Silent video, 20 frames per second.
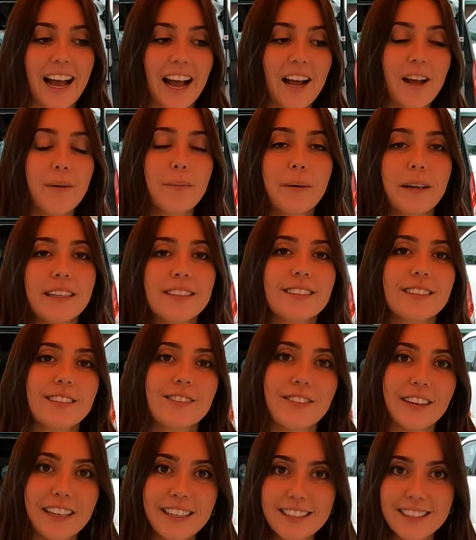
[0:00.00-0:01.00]
I'm based
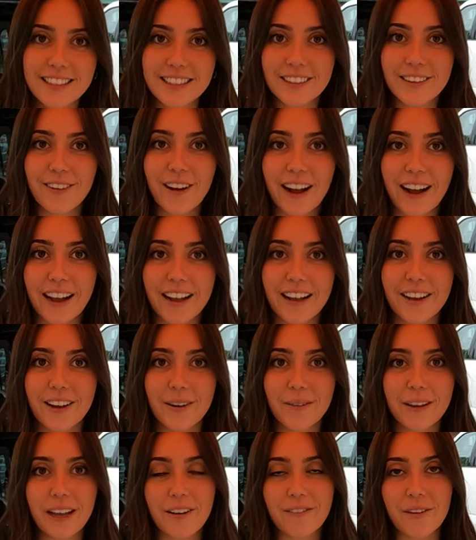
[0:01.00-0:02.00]
in Racine,
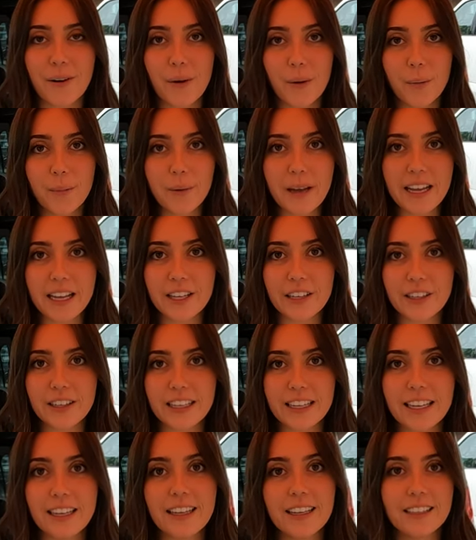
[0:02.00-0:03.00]
Ohio. We have a home
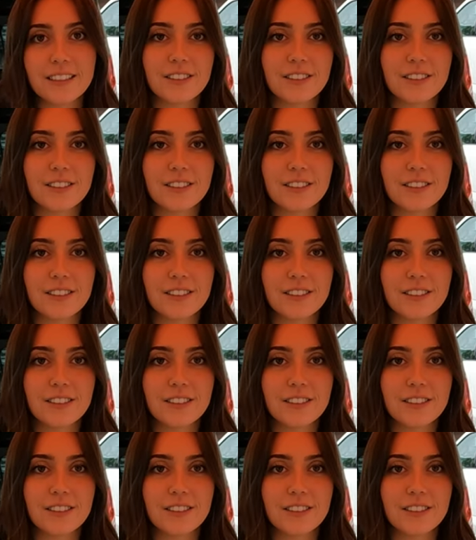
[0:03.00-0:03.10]
bakery.